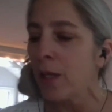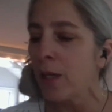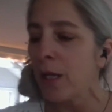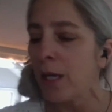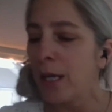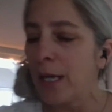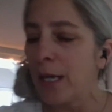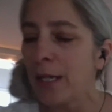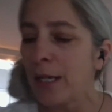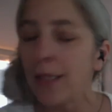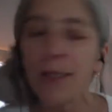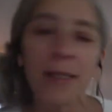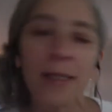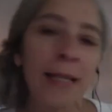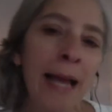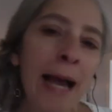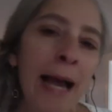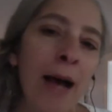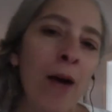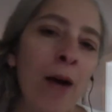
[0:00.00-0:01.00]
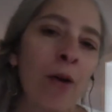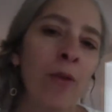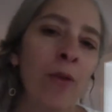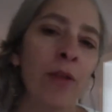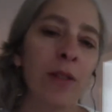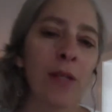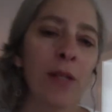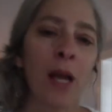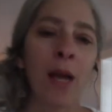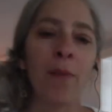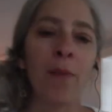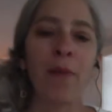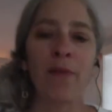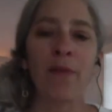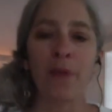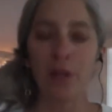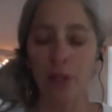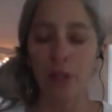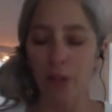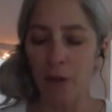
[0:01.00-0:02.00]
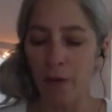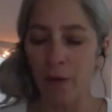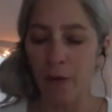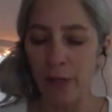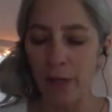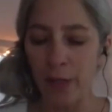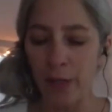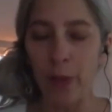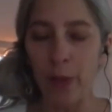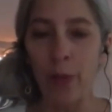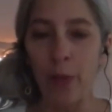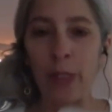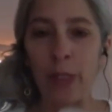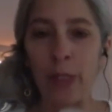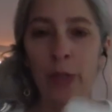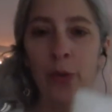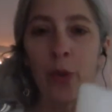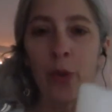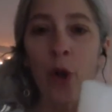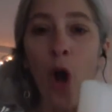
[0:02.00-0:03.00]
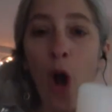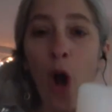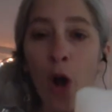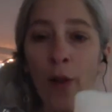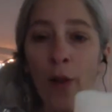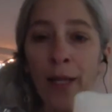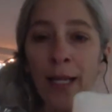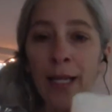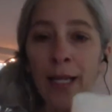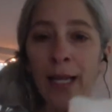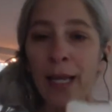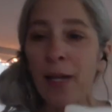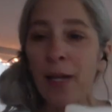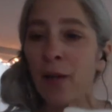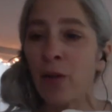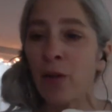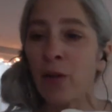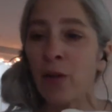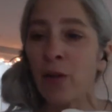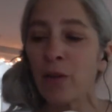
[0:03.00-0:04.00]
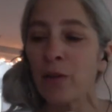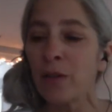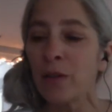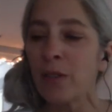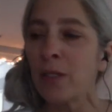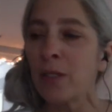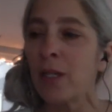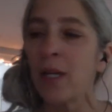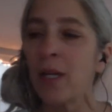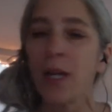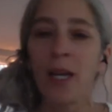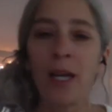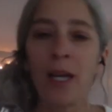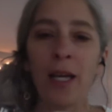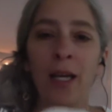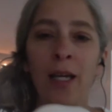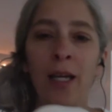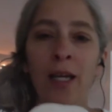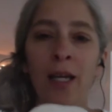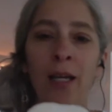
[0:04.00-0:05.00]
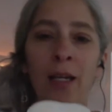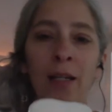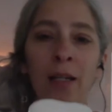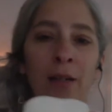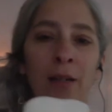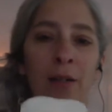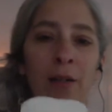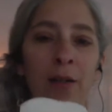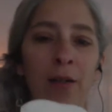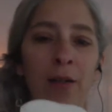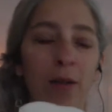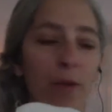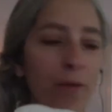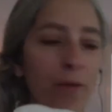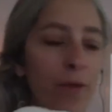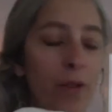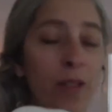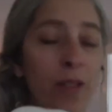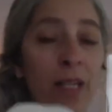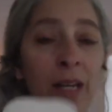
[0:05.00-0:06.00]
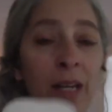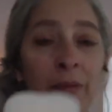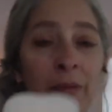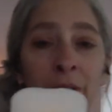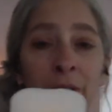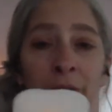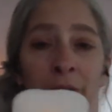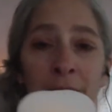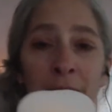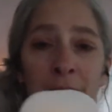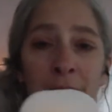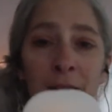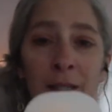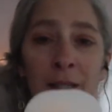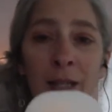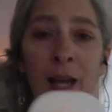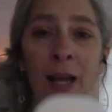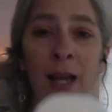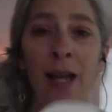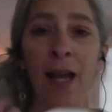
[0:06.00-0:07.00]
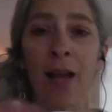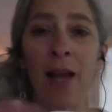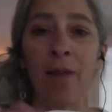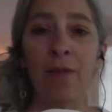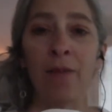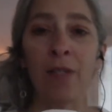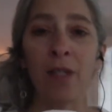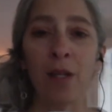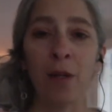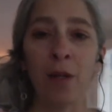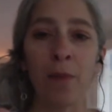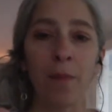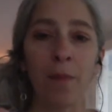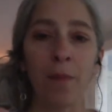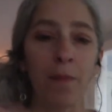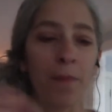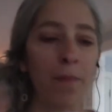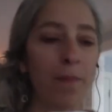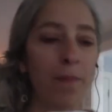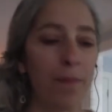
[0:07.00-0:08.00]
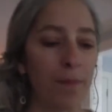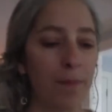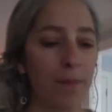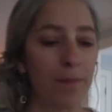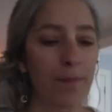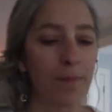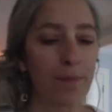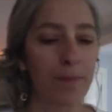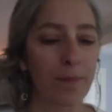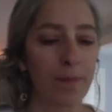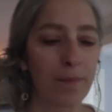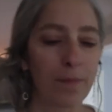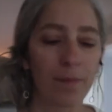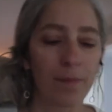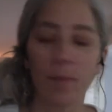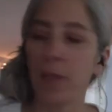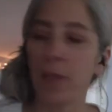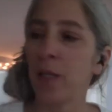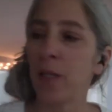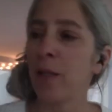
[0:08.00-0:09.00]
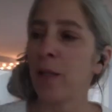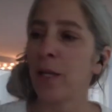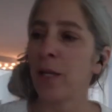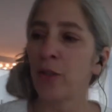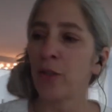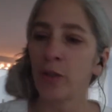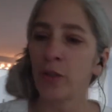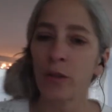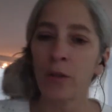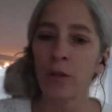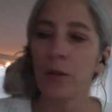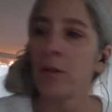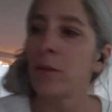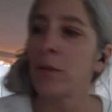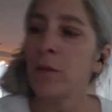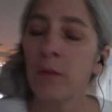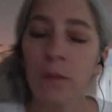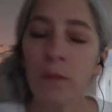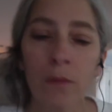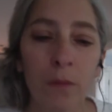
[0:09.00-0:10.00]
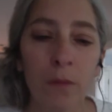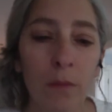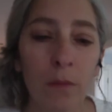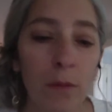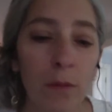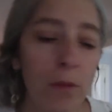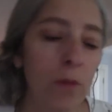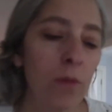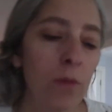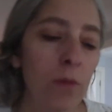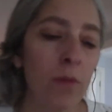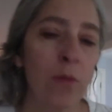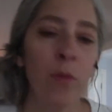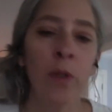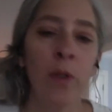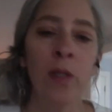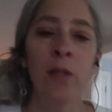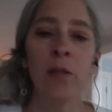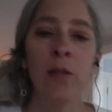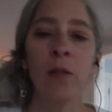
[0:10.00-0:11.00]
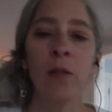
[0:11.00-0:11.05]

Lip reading: It is now the time of our service where we do calling candles, and for safety reasons, I have some electrical ones.